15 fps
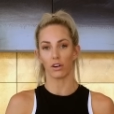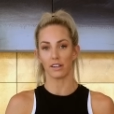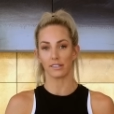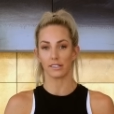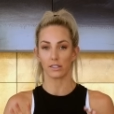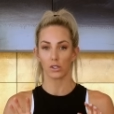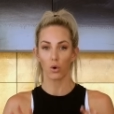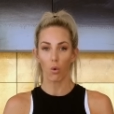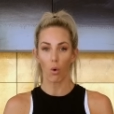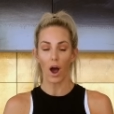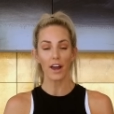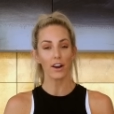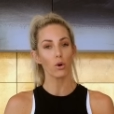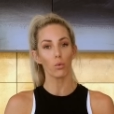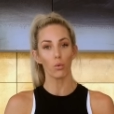as it's
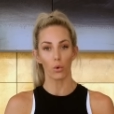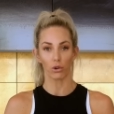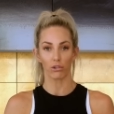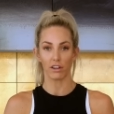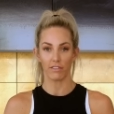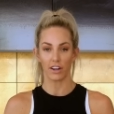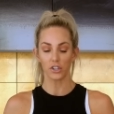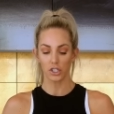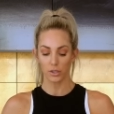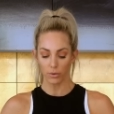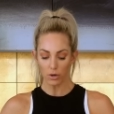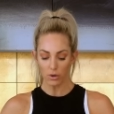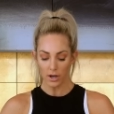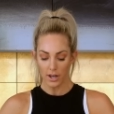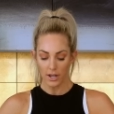quite a watery
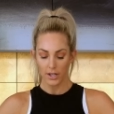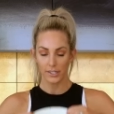vegetable.